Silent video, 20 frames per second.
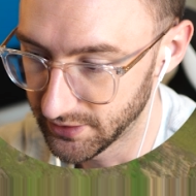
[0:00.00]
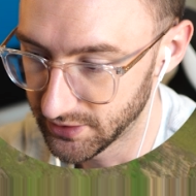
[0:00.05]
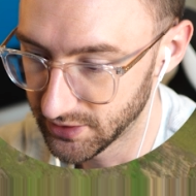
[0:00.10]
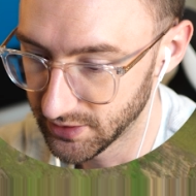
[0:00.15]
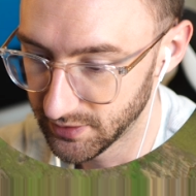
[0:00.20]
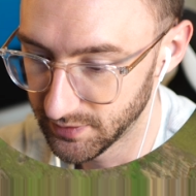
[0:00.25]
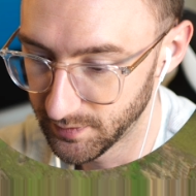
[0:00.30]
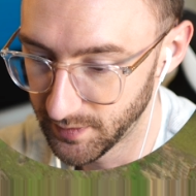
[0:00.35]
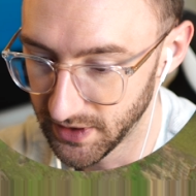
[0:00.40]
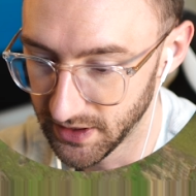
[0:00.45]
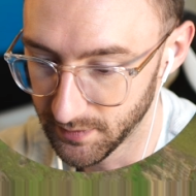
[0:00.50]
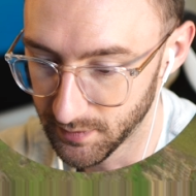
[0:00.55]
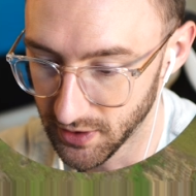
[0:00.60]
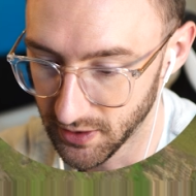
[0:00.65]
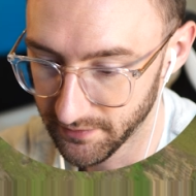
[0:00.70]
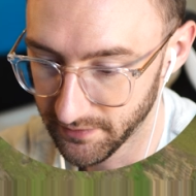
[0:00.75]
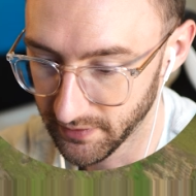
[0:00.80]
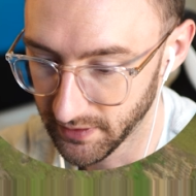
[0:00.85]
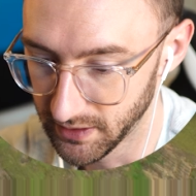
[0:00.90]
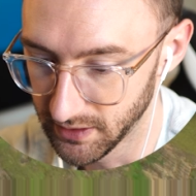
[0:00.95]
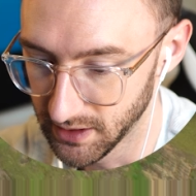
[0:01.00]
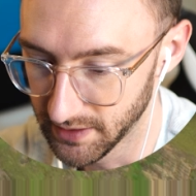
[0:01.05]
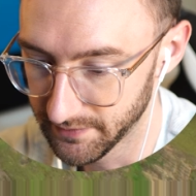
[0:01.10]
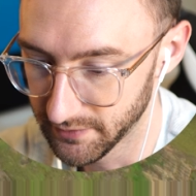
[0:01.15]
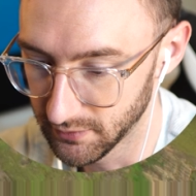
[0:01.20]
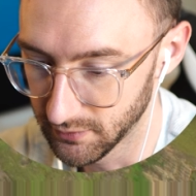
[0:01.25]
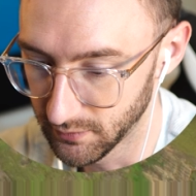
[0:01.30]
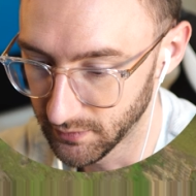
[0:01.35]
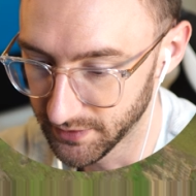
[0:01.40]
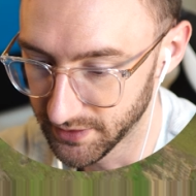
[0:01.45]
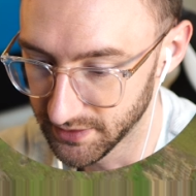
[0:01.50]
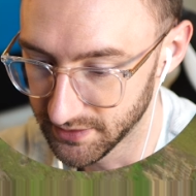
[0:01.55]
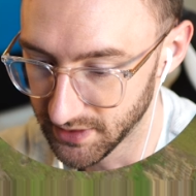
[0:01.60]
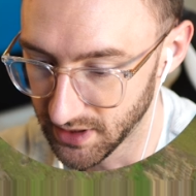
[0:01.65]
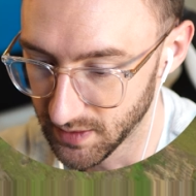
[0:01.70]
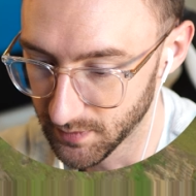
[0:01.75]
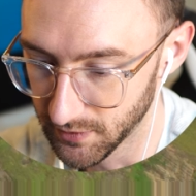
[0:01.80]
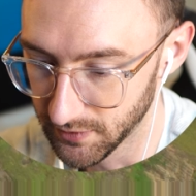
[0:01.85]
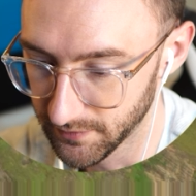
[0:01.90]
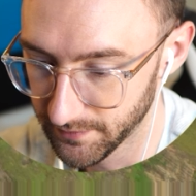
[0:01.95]
should be perfectly level with the
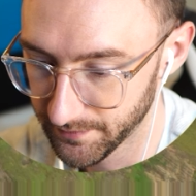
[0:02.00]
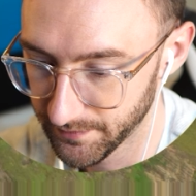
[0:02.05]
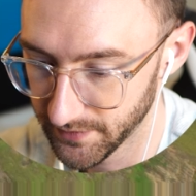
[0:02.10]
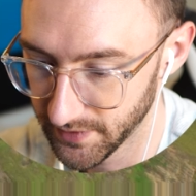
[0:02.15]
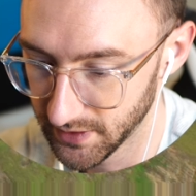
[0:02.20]
table.